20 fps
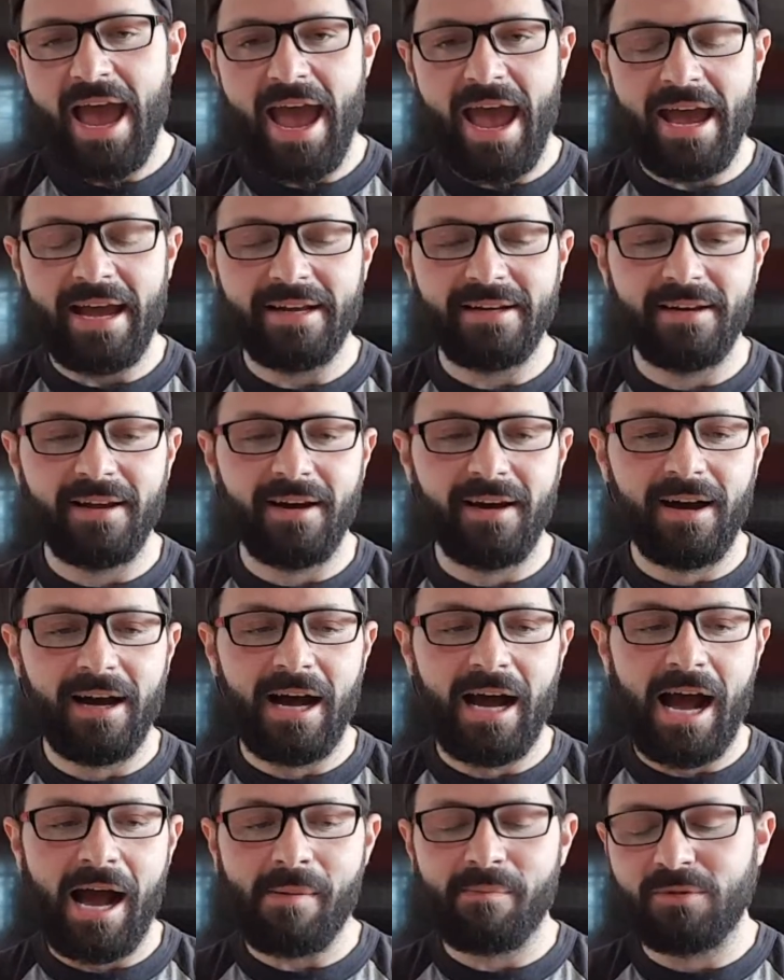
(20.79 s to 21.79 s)
and
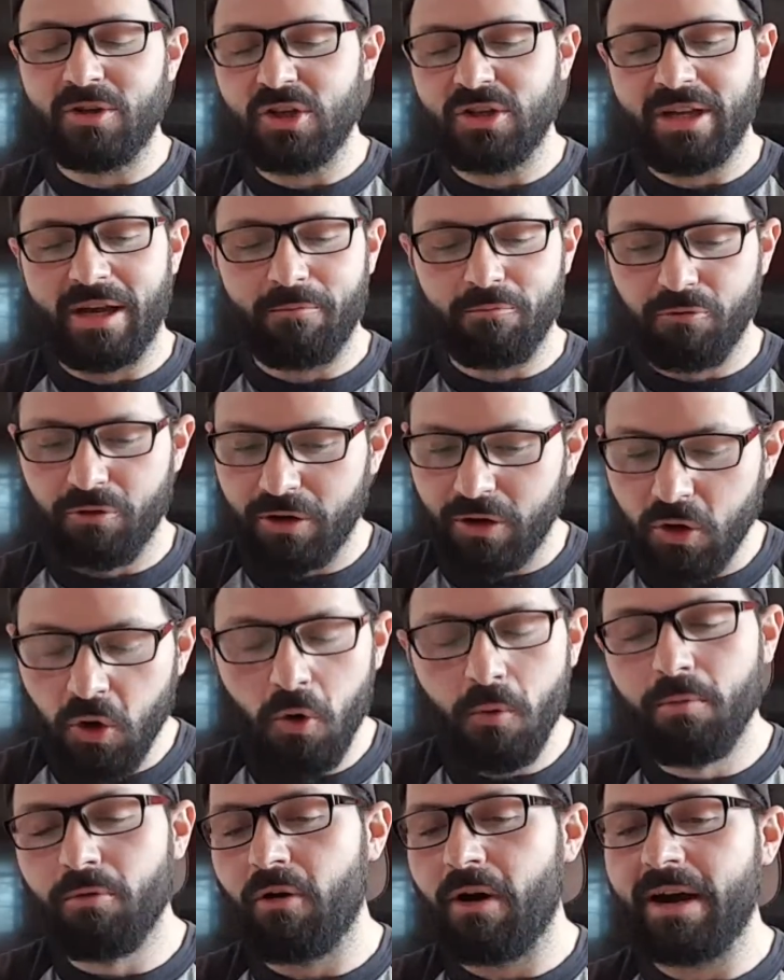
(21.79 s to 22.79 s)
I'm
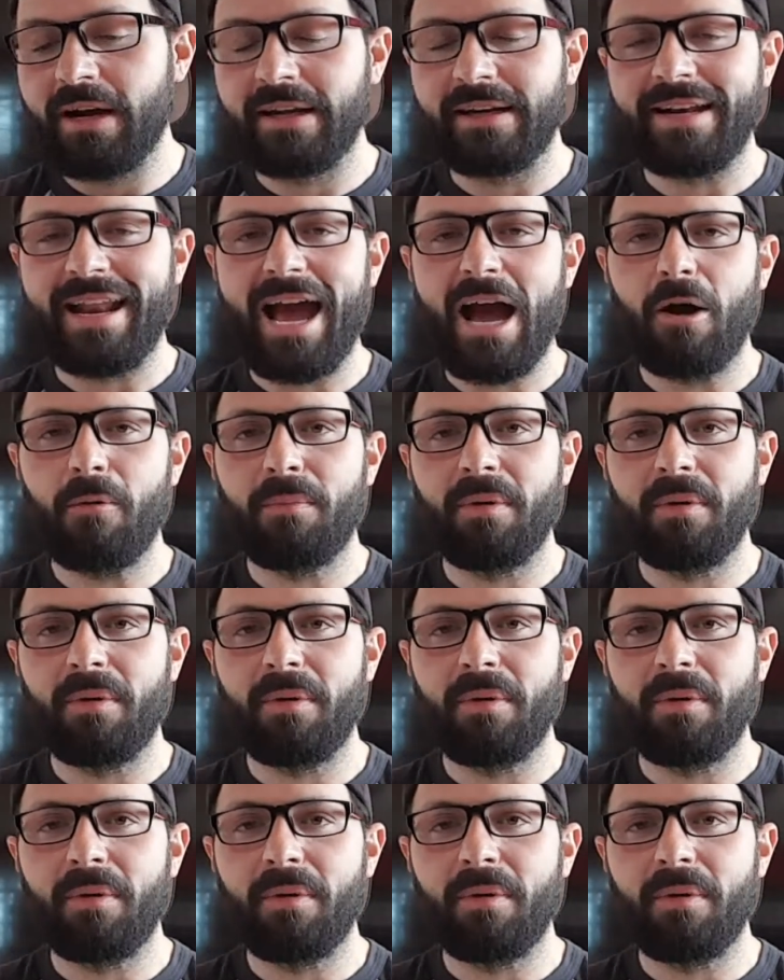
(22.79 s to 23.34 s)
recuperating now,